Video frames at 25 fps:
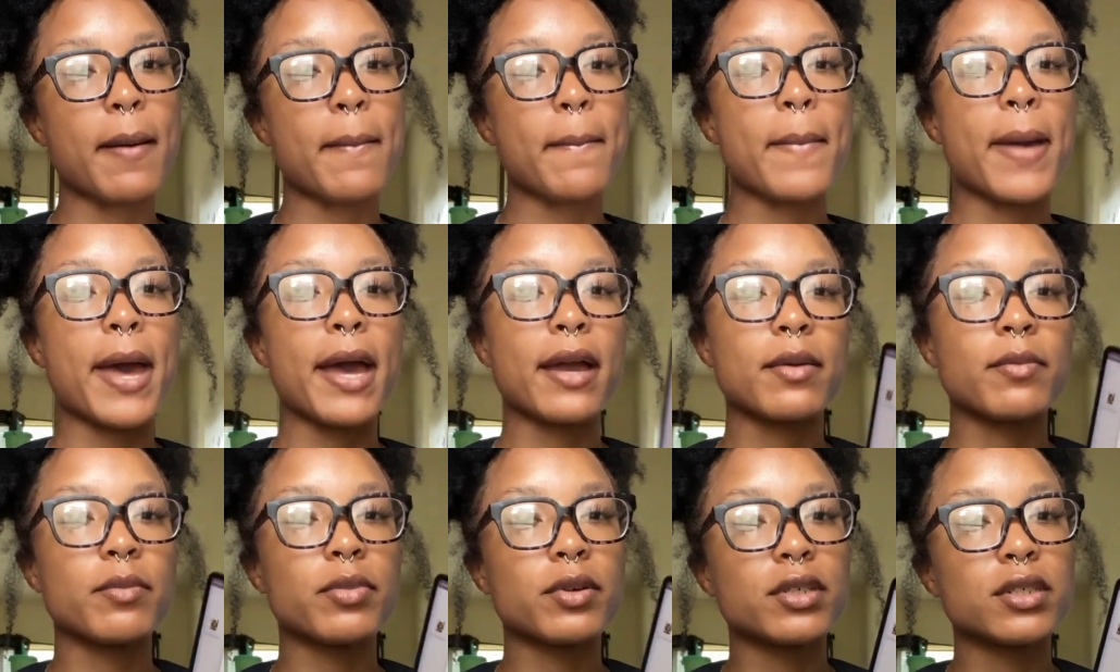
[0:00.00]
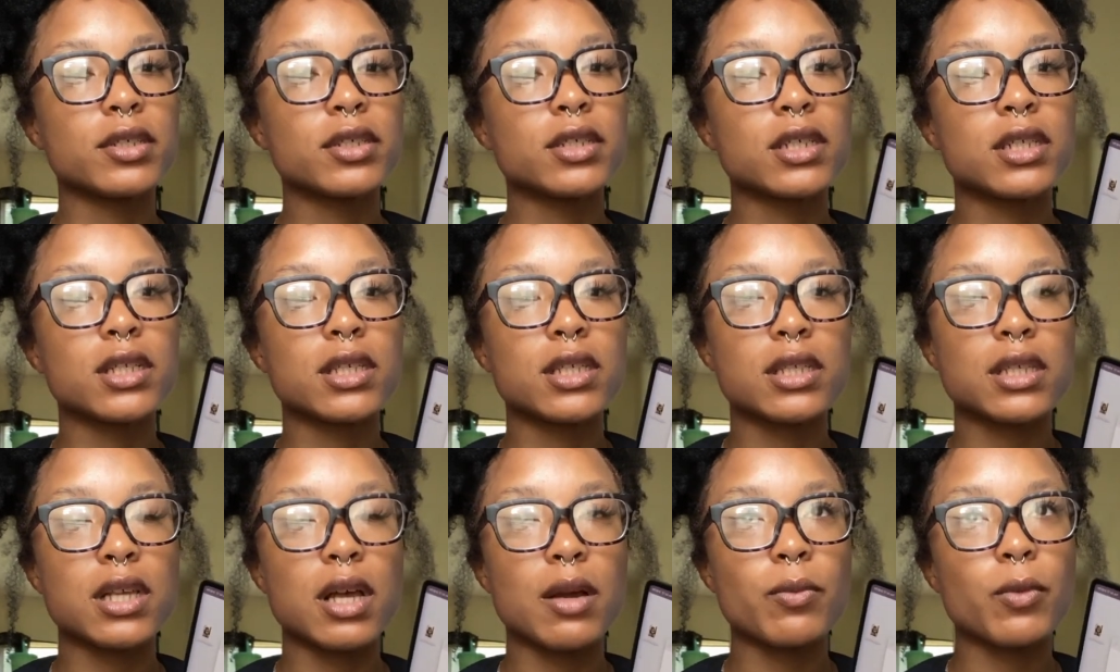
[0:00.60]
MacBook
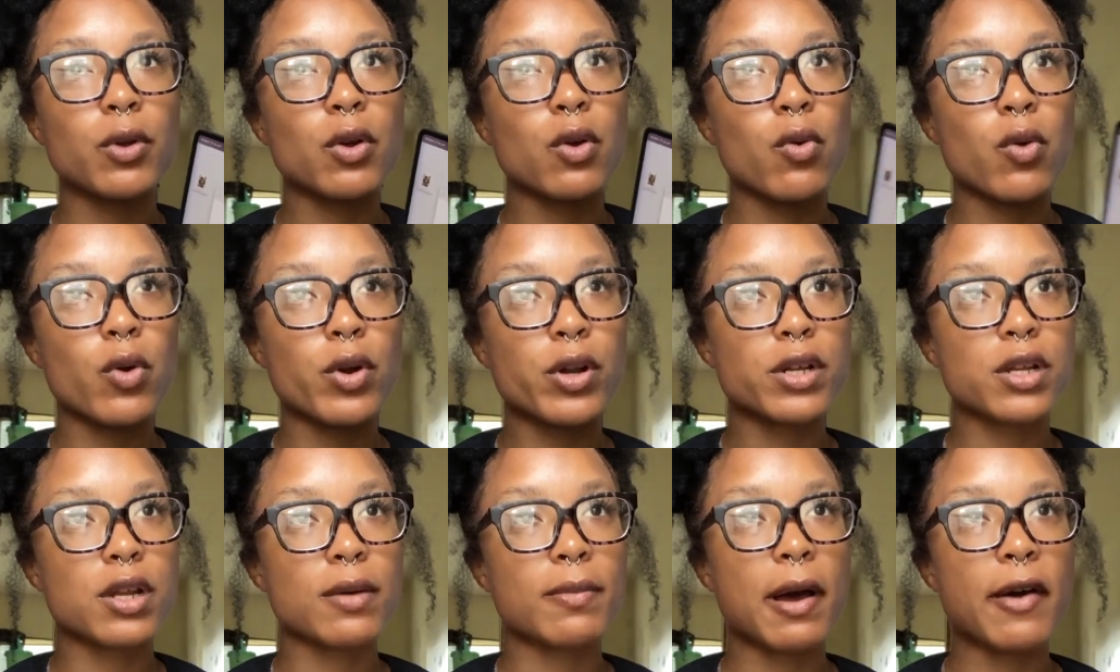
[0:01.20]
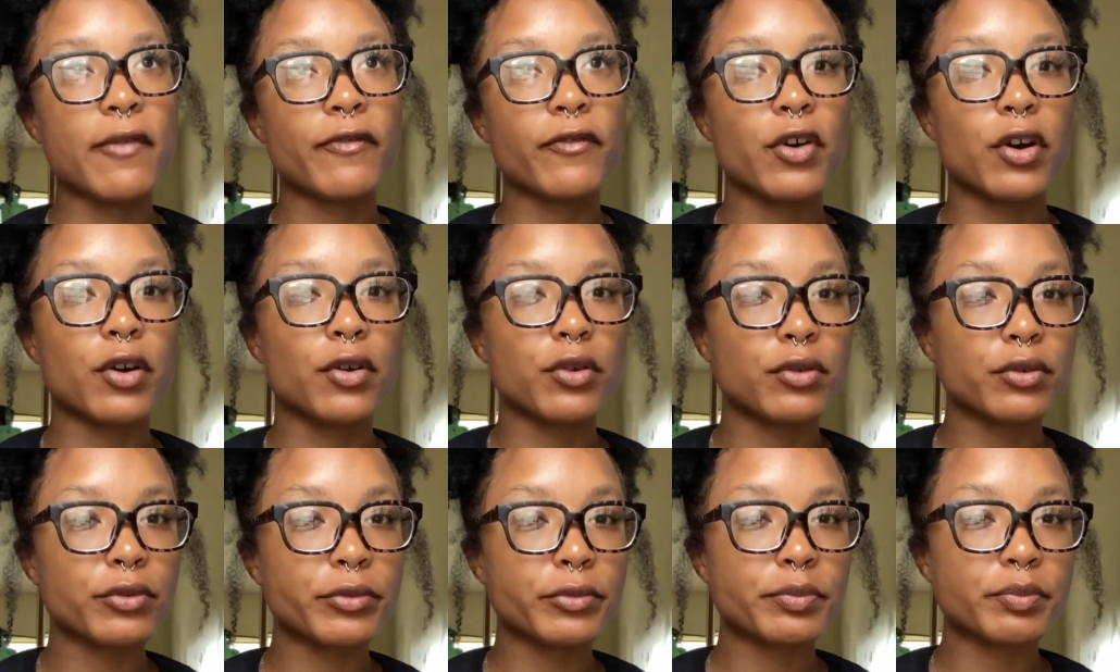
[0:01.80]
because I'm recording on my
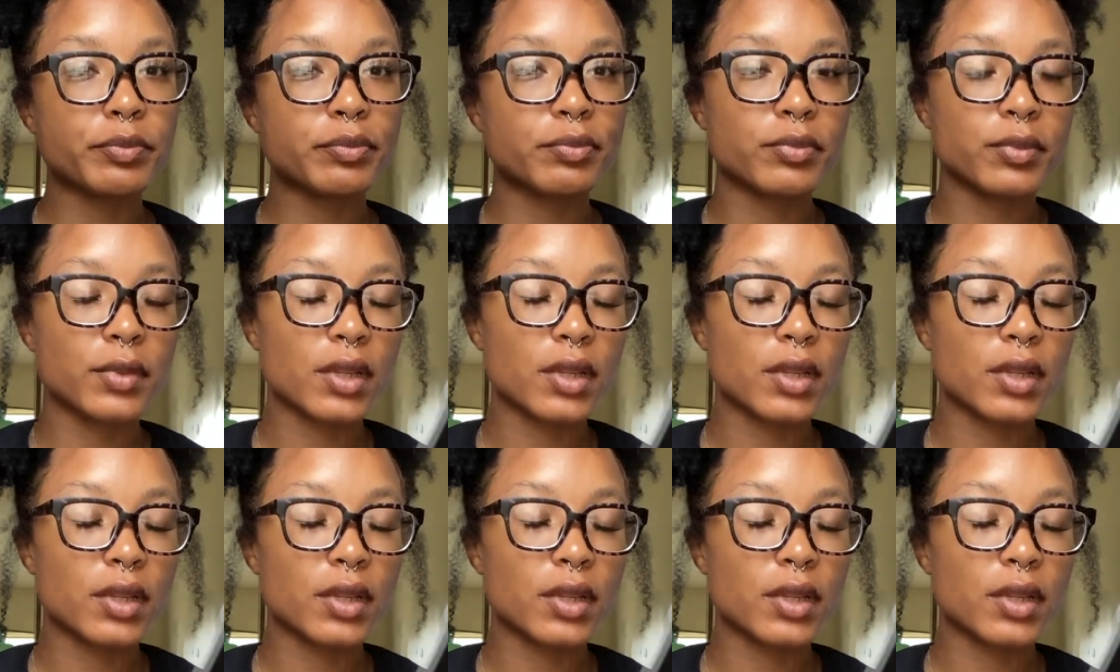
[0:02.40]
phone